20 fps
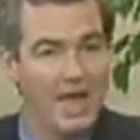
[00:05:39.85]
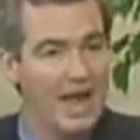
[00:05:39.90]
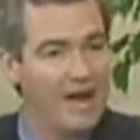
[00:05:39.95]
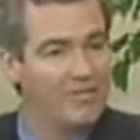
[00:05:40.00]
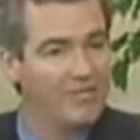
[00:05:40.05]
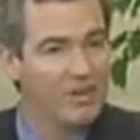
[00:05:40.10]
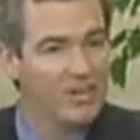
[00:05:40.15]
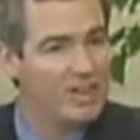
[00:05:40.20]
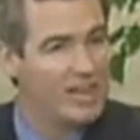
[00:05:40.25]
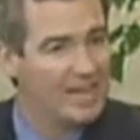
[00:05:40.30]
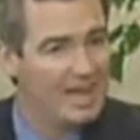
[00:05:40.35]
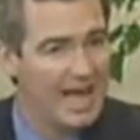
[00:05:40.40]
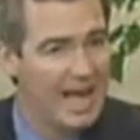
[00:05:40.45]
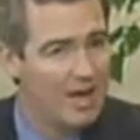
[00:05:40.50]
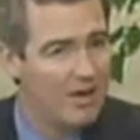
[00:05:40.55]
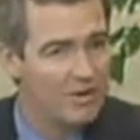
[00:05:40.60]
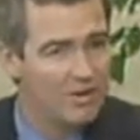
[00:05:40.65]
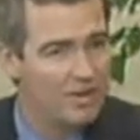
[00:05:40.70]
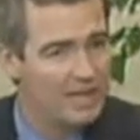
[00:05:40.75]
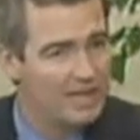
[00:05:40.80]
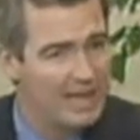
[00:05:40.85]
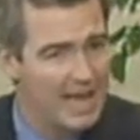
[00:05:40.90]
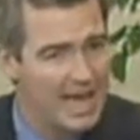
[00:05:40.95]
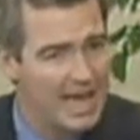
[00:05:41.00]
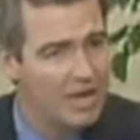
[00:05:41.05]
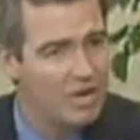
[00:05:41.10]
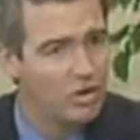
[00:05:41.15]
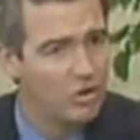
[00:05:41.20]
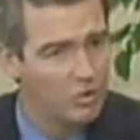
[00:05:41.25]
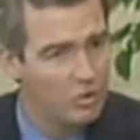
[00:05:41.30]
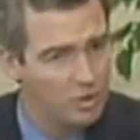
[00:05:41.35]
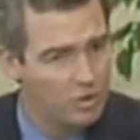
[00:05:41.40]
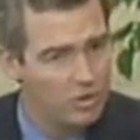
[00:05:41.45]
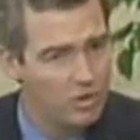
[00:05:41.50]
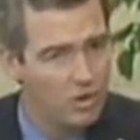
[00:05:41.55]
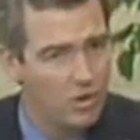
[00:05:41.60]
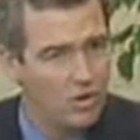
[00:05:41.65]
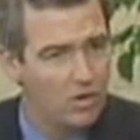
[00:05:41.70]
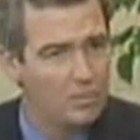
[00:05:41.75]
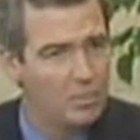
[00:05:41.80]
everything out of the gate, or will
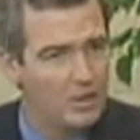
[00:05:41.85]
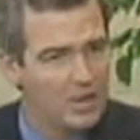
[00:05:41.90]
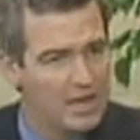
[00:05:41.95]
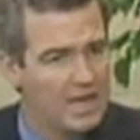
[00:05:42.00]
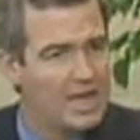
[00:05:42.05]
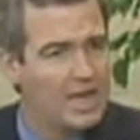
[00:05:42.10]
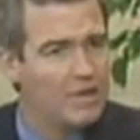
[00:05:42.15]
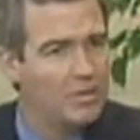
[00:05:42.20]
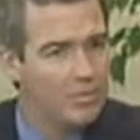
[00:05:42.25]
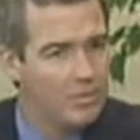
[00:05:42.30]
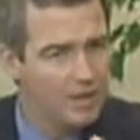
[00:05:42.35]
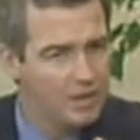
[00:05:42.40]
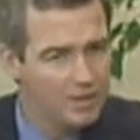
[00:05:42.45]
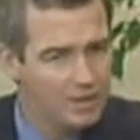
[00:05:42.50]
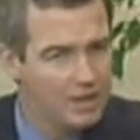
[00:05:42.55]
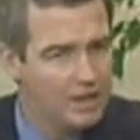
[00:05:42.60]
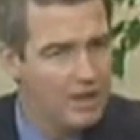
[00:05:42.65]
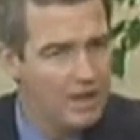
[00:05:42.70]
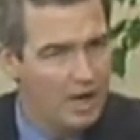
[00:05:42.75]
you all begin with